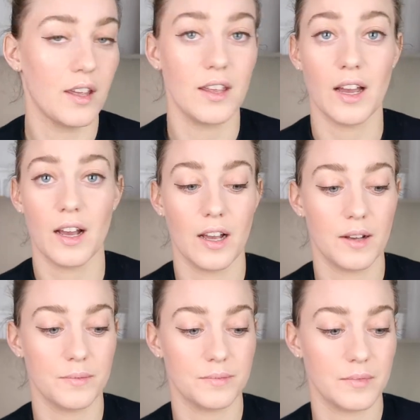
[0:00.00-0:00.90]
yeah,
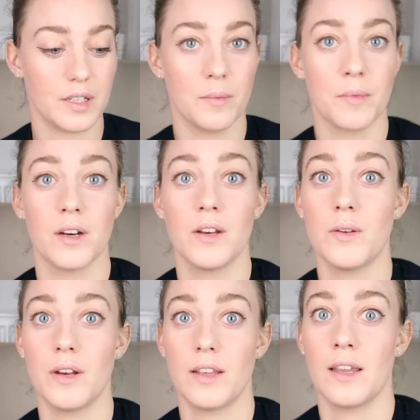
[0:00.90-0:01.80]
I'm gonna
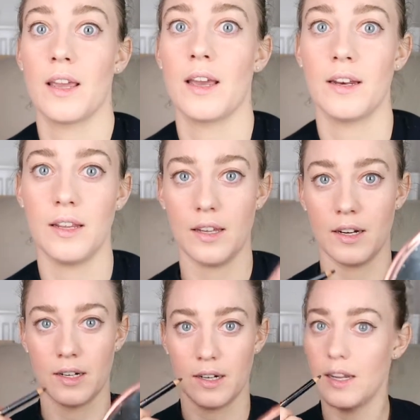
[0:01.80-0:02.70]
do that again
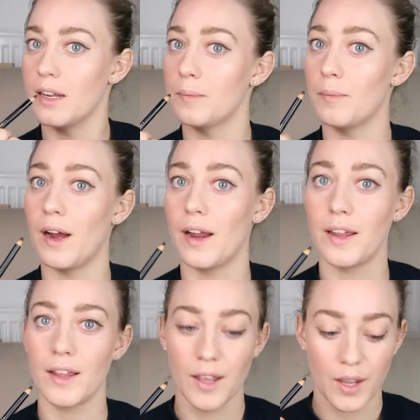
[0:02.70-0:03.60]
here in
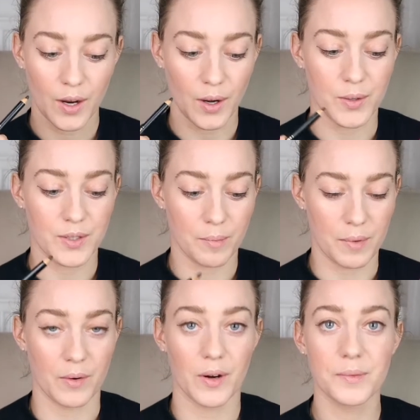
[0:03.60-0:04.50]
my close-up
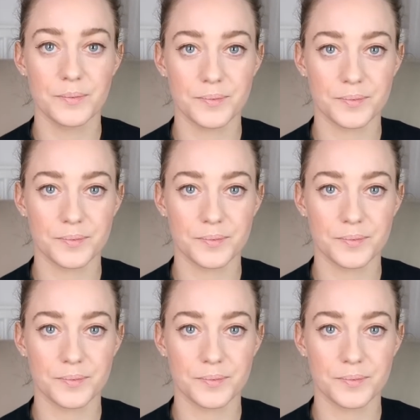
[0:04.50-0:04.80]
mirror.